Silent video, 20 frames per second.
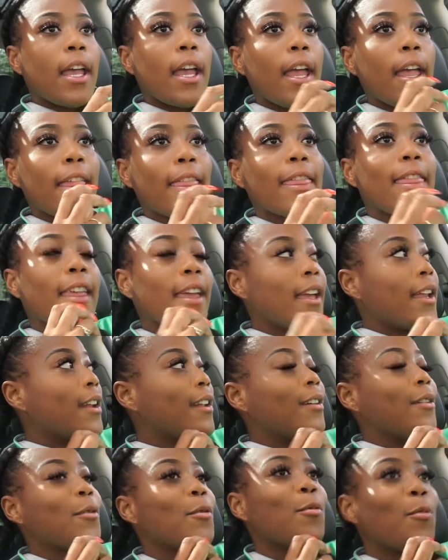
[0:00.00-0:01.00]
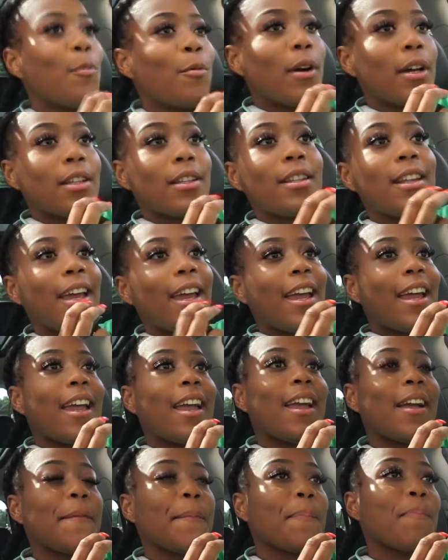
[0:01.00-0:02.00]
And then one
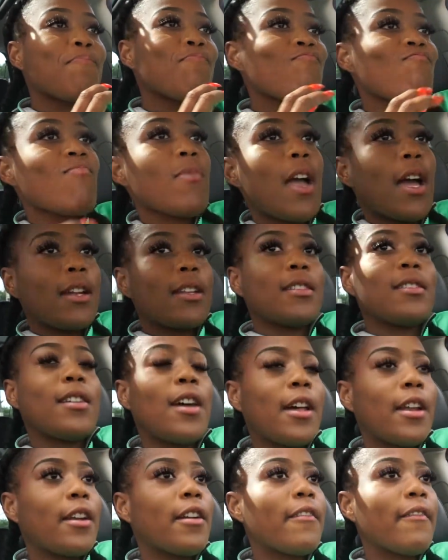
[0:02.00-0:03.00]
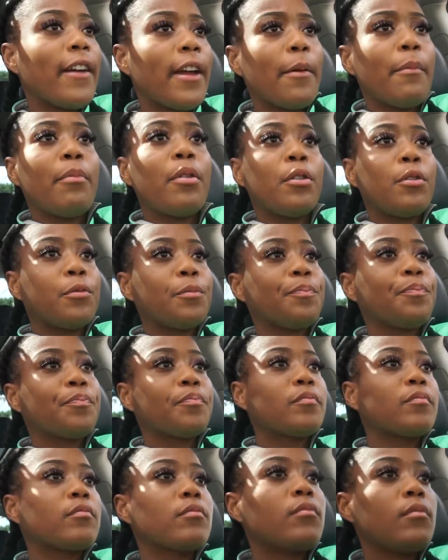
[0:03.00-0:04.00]
day I decided, all right, boom,
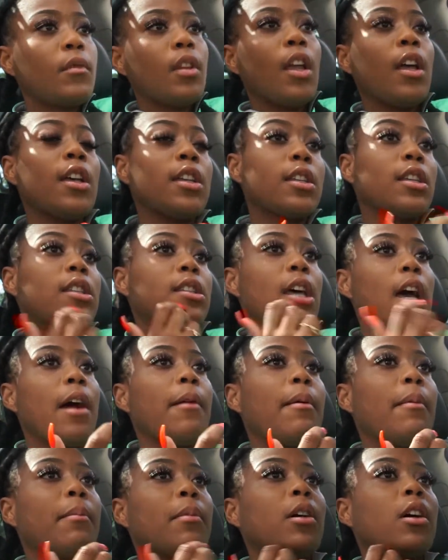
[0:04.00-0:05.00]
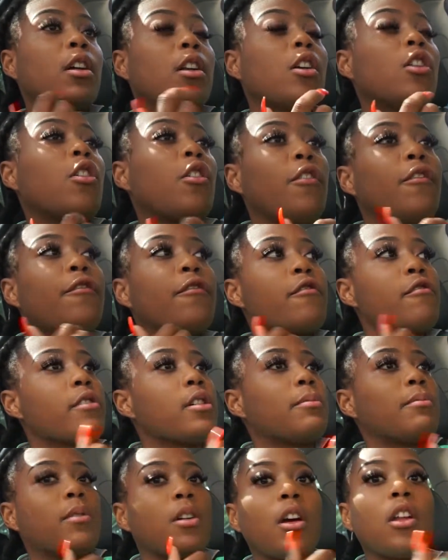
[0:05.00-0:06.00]
so time, I'm gonna go for
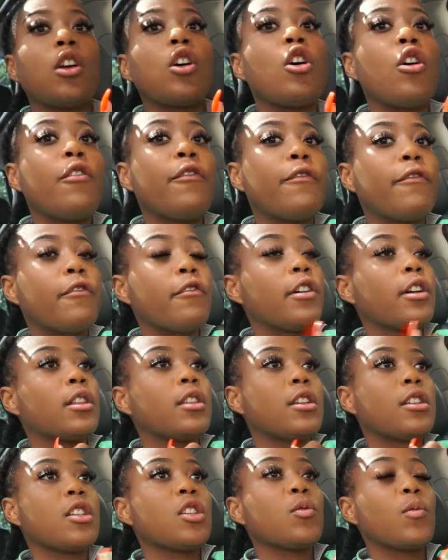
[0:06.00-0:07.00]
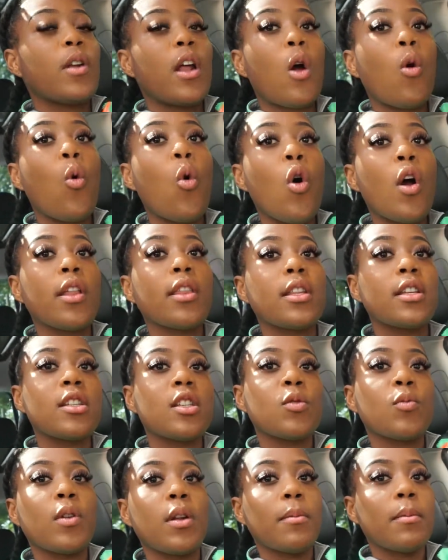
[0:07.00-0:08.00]
it. This is what I want. This
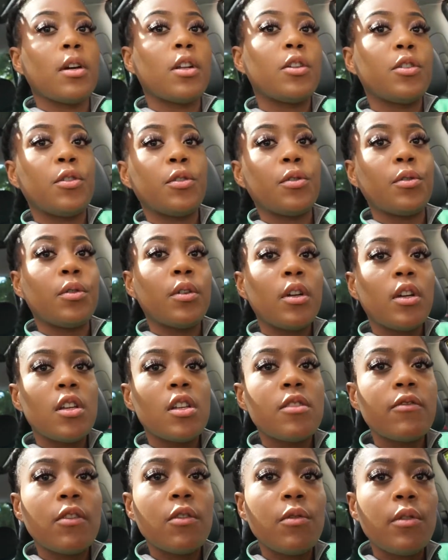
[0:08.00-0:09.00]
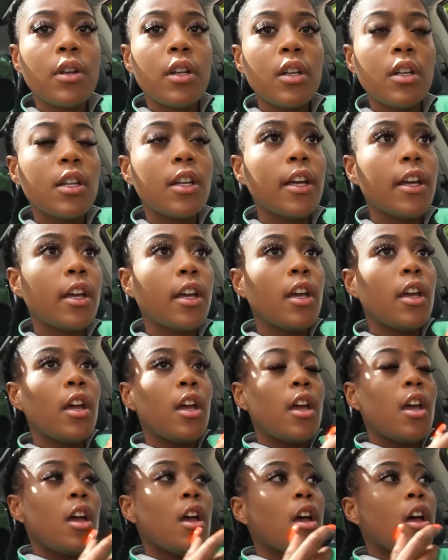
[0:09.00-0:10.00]
is what I'm gonna do. Is it recording? Yeah.
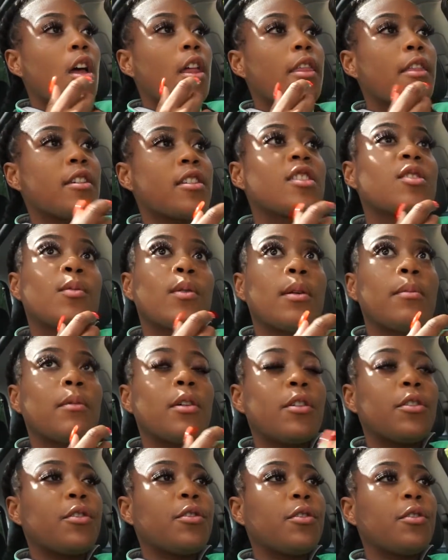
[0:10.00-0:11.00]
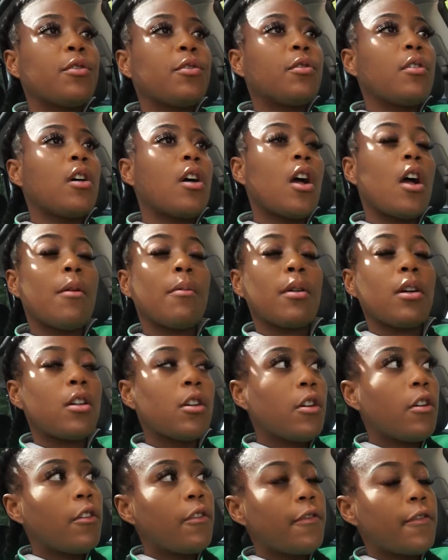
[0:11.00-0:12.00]
This is what I'm gonna do. I'm
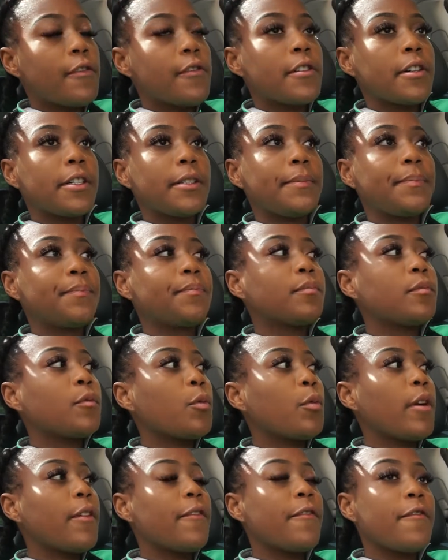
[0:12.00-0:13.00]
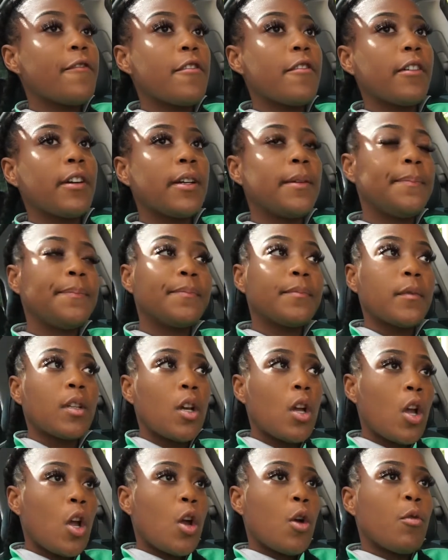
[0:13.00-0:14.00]
gonna go for it. Went for it.
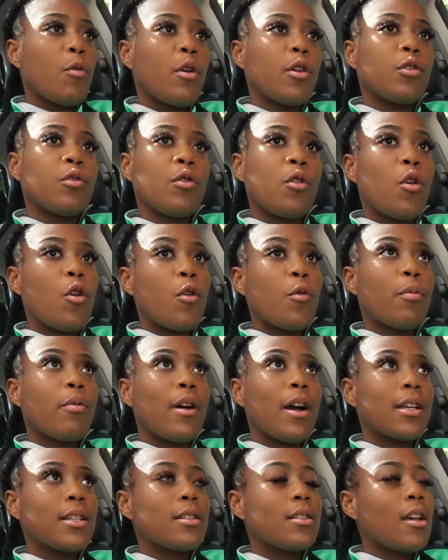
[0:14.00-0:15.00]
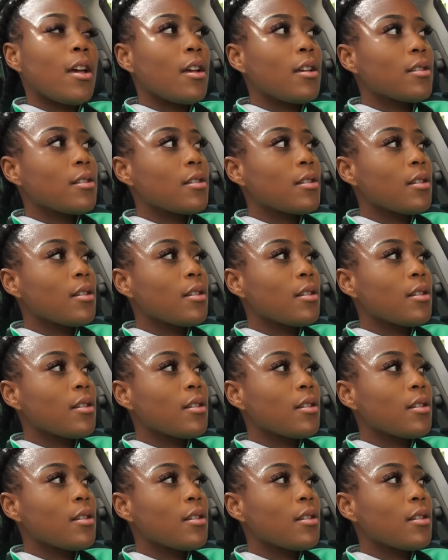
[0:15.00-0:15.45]
Went through the whole process.